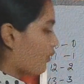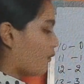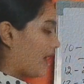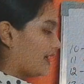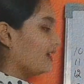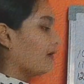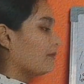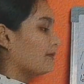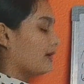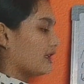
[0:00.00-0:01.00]
1
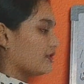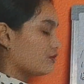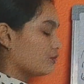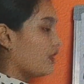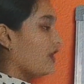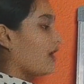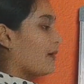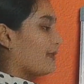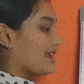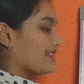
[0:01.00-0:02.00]
plus 2
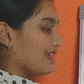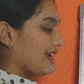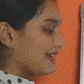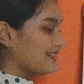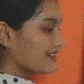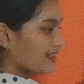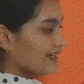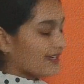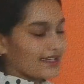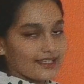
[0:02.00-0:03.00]
plus 8
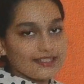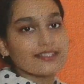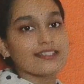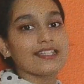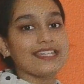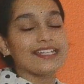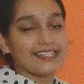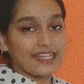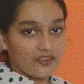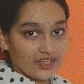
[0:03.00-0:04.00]
is
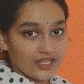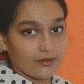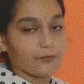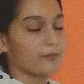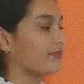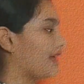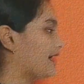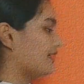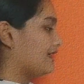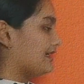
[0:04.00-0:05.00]
11
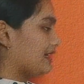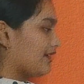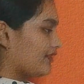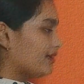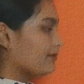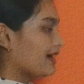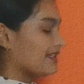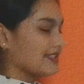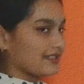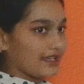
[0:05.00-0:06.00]
and 11
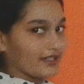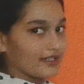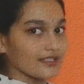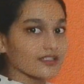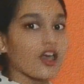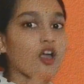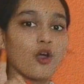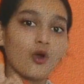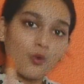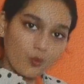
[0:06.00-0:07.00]
minus 10 is
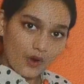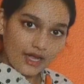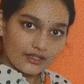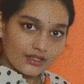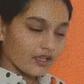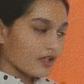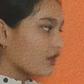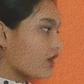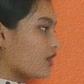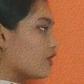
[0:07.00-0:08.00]
1.
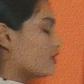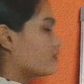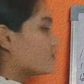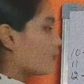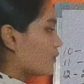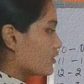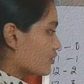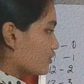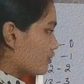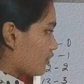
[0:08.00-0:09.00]
So we
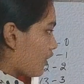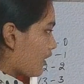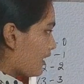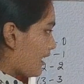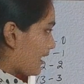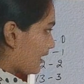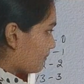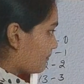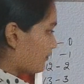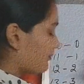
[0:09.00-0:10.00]
should draw a line.
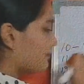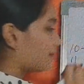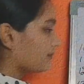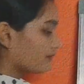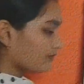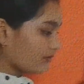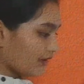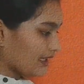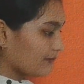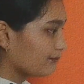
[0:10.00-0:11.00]

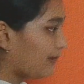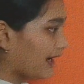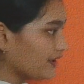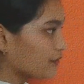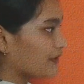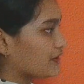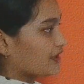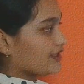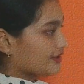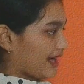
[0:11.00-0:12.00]
But we
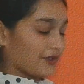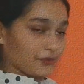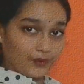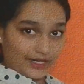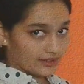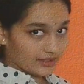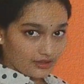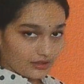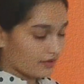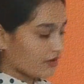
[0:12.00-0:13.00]
shouldn't write 1
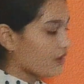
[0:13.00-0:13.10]
here.